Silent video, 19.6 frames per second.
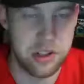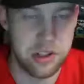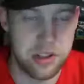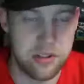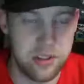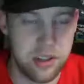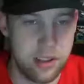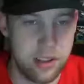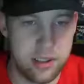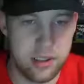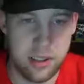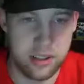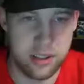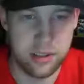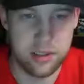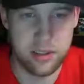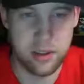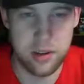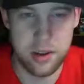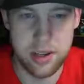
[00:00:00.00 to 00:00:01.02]
Chief
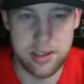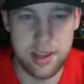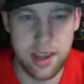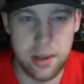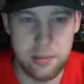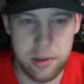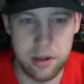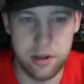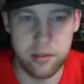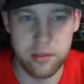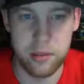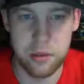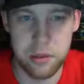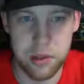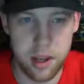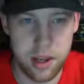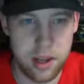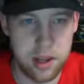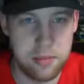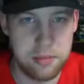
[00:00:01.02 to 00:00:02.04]
Collection, so it's happened a few
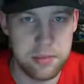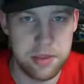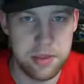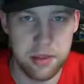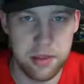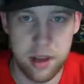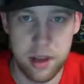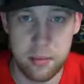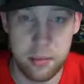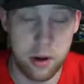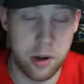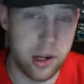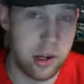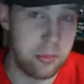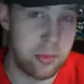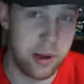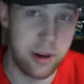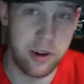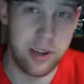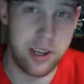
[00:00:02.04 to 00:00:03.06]
times.
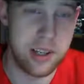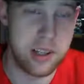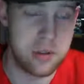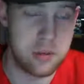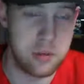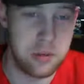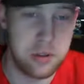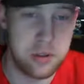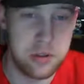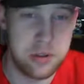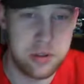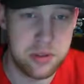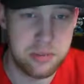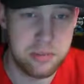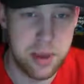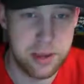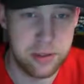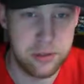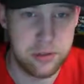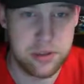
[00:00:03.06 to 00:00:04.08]
Burnout Paradise was
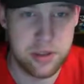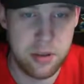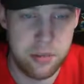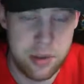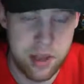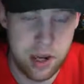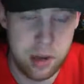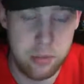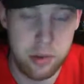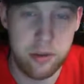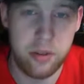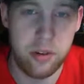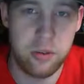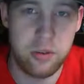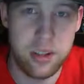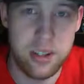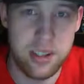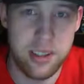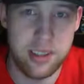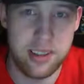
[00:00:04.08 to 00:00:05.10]
backwards compatible for a
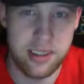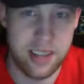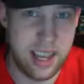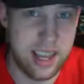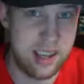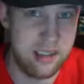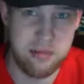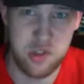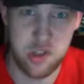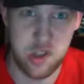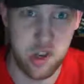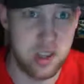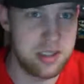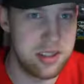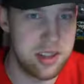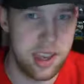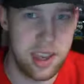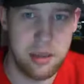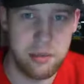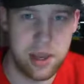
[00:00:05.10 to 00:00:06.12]
while, and that
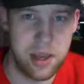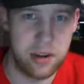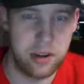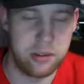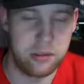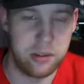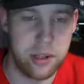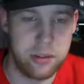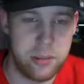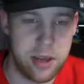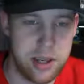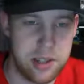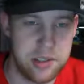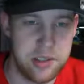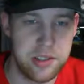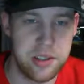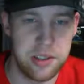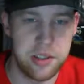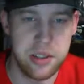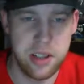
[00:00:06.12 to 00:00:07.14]
just came out on
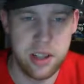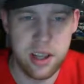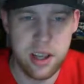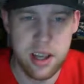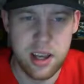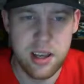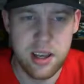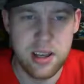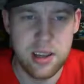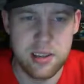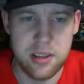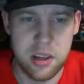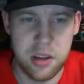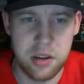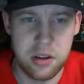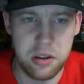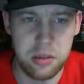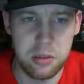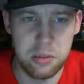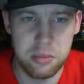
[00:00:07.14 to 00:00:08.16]
remaster.
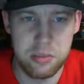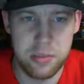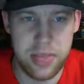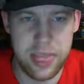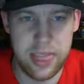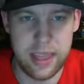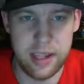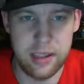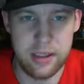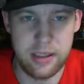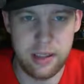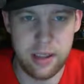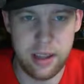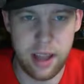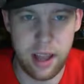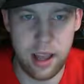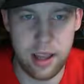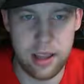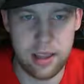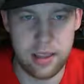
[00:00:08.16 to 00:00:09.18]
So
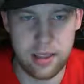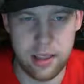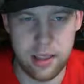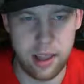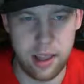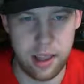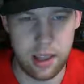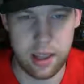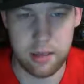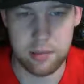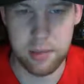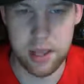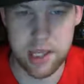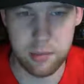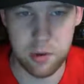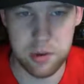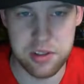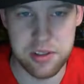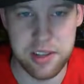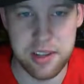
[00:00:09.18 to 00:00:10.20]
it makes
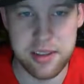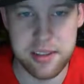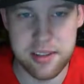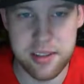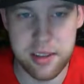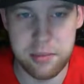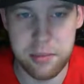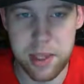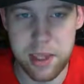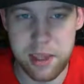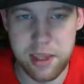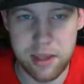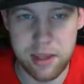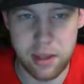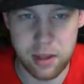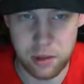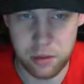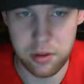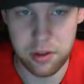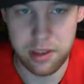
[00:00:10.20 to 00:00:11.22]
more sense to me to
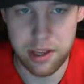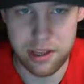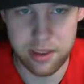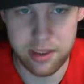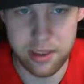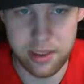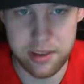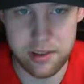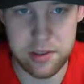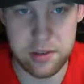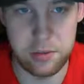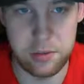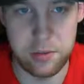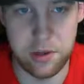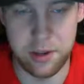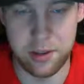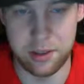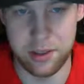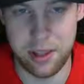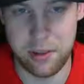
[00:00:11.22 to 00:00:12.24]
do it like this,
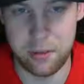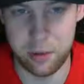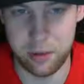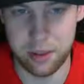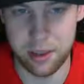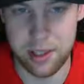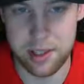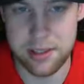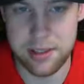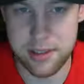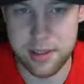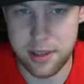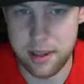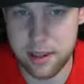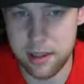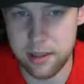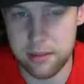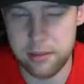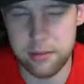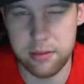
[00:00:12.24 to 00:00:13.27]
where they've released
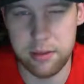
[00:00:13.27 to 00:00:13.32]
it.